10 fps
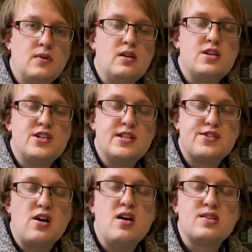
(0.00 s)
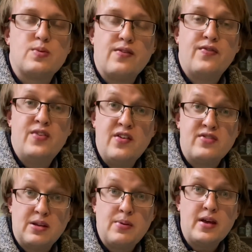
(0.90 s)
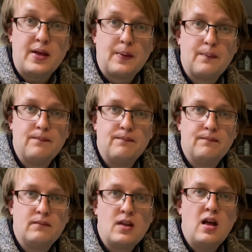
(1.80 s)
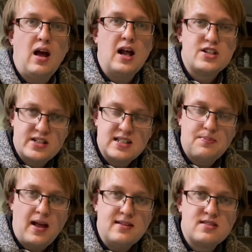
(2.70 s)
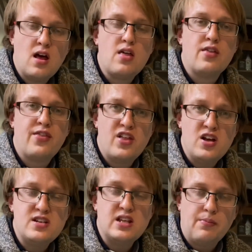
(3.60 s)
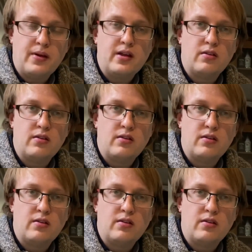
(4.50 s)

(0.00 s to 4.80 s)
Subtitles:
She starts with 50p and she spends 30p on a